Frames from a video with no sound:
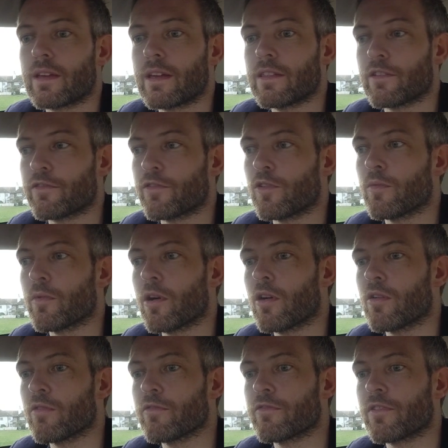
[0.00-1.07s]
in the form
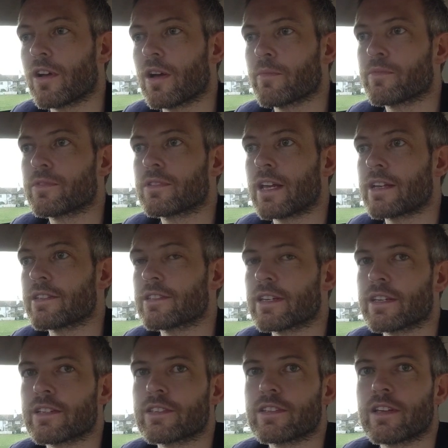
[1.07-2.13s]
of
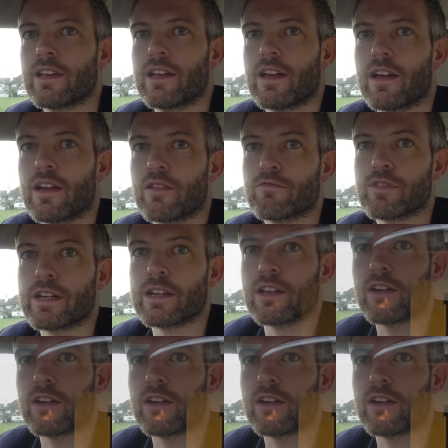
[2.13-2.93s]
updated rear